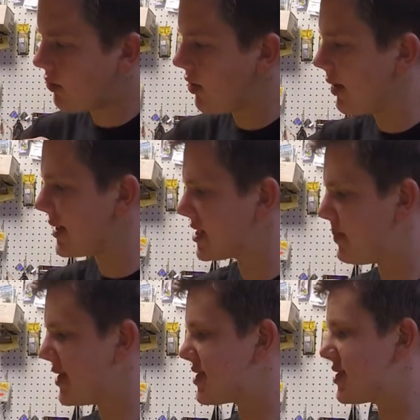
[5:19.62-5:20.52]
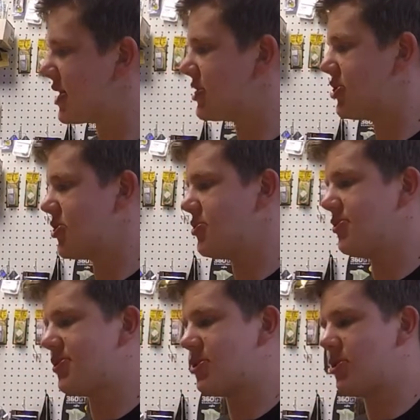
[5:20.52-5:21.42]
the last baits I
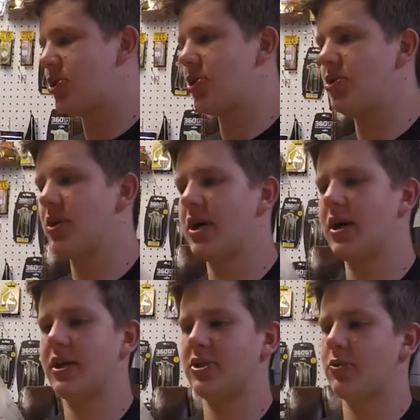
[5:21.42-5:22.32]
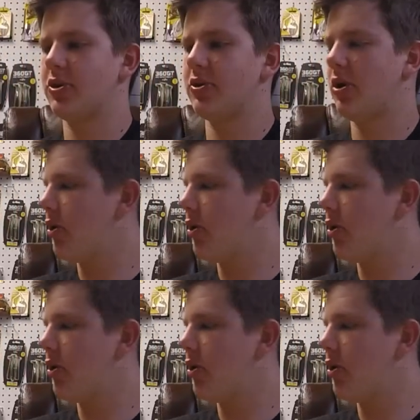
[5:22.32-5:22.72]
chose to show you guys were